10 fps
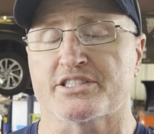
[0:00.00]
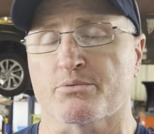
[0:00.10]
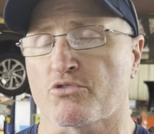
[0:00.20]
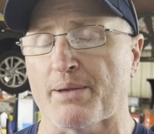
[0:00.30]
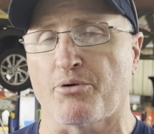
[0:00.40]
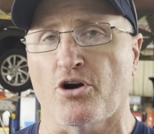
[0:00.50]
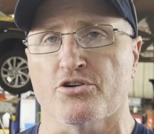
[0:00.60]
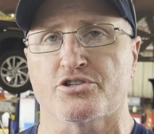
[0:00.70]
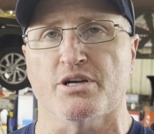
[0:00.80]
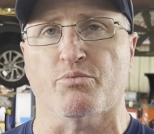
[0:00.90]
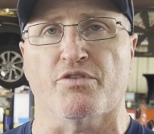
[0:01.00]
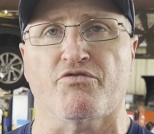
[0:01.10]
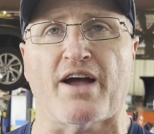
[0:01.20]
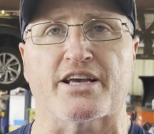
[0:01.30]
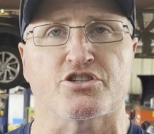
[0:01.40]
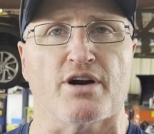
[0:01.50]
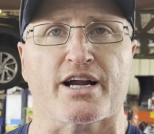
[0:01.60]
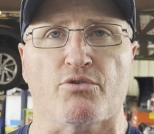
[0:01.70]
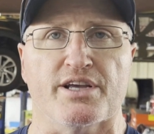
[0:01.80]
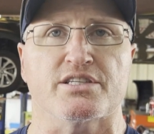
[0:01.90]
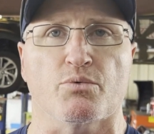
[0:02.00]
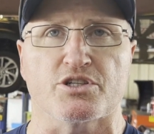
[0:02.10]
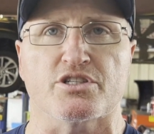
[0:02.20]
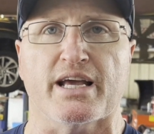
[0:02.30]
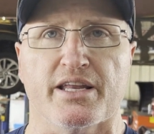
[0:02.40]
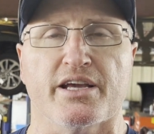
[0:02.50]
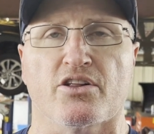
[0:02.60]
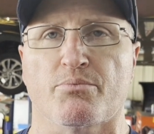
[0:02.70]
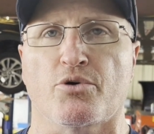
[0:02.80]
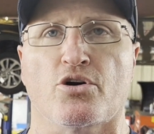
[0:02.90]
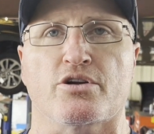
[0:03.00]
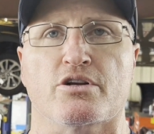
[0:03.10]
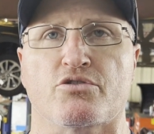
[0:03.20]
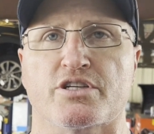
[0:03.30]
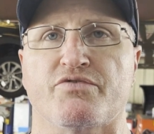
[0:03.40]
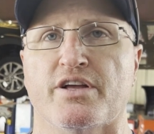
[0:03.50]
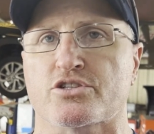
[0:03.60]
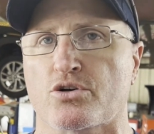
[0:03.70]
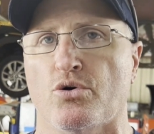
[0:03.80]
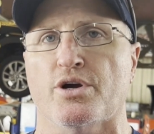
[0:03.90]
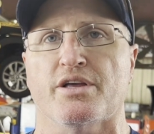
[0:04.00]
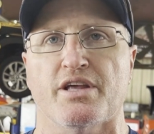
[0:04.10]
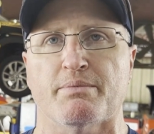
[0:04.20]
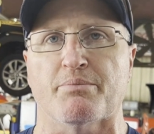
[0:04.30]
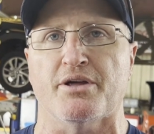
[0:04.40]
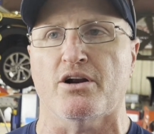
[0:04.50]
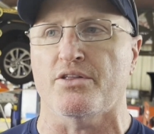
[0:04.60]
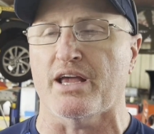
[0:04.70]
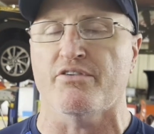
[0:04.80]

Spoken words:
some great partnership with Fast Track Racing, which is Andy Hillenberg and Chris Van Scoy and them up there.